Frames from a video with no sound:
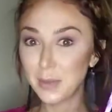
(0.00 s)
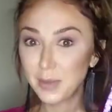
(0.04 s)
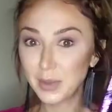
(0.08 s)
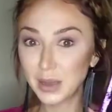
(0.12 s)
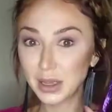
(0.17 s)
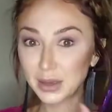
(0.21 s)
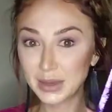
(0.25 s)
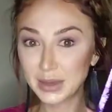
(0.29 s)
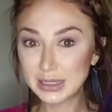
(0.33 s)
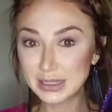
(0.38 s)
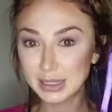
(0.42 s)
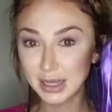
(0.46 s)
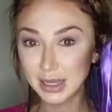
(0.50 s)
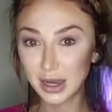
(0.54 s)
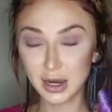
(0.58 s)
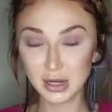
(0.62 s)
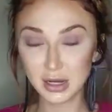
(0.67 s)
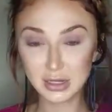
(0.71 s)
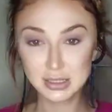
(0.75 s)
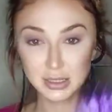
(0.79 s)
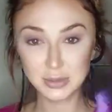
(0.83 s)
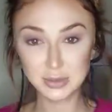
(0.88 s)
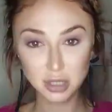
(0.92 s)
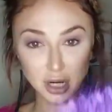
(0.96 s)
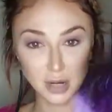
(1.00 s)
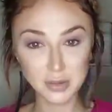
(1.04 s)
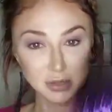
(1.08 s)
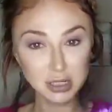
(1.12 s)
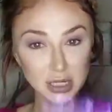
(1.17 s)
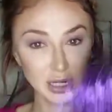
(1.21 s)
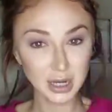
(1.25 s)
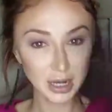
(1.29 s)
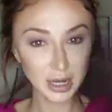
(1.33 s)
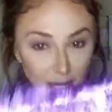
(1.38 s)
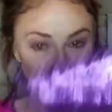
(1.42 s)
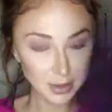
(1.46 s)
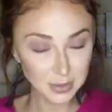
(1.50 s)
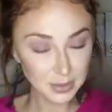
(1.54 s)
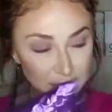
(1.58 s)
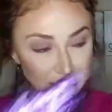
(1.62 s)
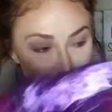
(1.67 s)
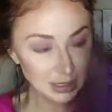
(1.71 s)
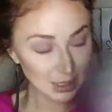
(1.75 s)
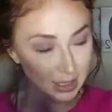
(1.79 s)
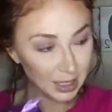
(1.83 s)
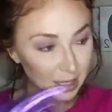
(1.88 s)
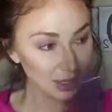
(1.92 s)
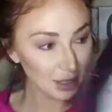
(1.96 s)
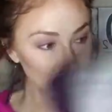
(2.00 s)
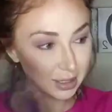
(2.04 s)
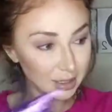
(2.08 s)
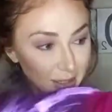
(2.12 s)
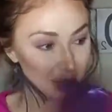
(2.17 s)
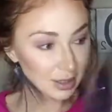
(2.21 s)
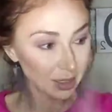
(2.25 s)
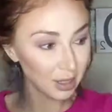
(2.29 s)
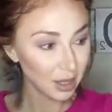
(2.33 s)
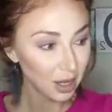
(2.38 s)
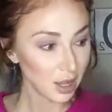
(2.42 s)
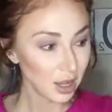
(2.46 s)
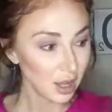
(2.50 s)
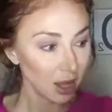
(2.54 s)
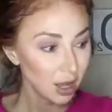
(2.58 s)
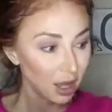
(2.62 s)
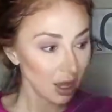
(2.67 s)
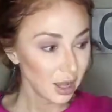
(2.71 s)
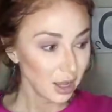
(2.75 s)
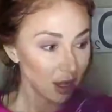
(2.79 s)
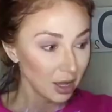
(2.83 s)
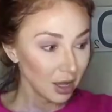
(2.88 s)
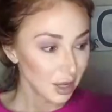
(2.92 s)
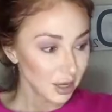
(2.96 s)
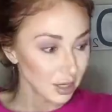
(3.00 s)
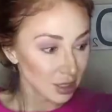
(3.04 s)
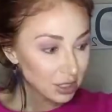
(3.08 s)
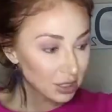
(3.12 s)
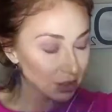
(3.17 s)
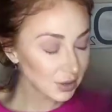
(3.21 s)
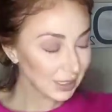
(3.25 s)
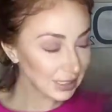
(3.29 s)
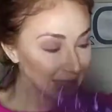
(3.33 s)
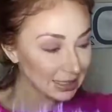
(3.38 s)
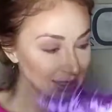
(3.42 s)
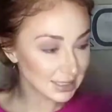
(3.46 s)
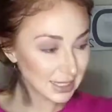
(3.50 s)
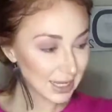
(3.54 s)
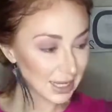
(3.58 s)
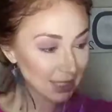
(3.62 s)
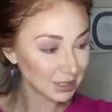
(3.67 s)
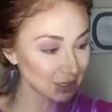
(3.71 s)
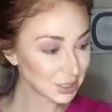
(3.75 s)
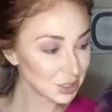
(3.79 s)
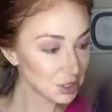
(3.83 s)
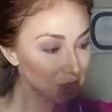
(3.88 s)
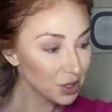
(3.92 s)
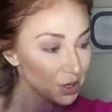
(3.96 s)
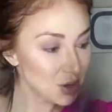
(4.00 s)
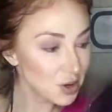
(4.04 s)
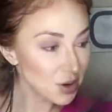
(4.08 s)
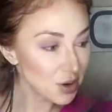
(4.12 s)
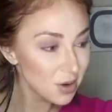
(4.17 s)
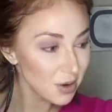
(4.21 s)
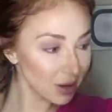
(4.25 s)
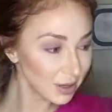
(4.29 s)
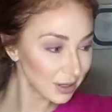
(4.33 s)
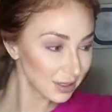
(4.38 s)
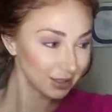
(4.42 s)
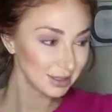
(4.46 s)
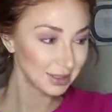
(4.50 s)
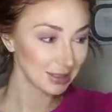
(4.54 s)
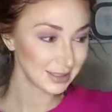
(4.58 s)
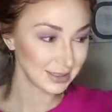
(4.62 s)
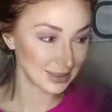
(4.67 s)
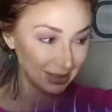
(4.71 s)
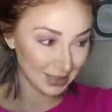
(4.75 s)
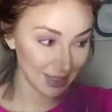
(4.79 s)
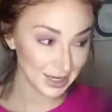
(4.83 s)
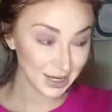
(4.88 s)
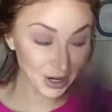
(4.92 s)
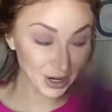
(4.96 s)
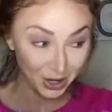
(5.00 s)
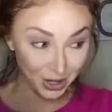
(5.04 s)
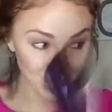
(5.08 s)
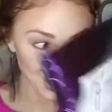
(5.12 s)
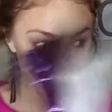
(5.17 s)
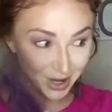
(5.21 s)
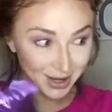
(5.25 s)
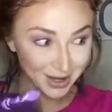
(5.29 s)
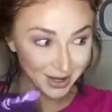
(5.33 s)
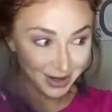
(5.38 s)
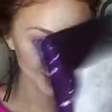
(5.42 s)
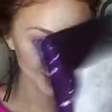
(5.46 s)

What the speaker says: Epic mascara subscription came in today. You got a tattoo? Did it hurt?